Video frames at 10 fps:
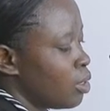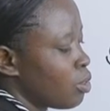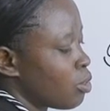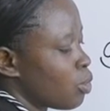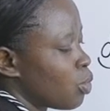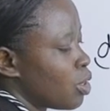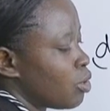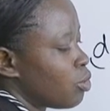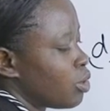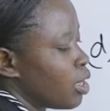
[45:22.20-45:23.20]
so
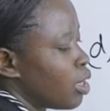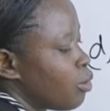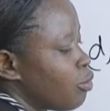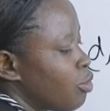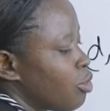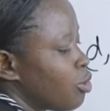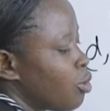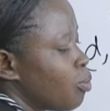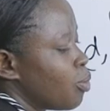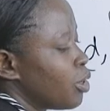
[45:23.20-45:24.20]
that we have
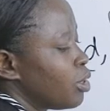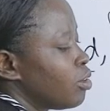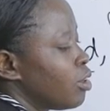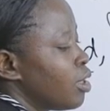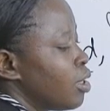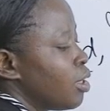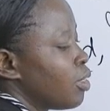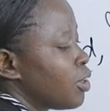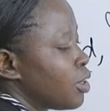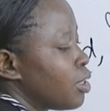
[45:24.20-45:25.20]

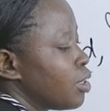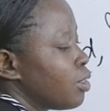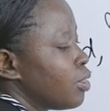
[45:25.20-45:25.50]
0.3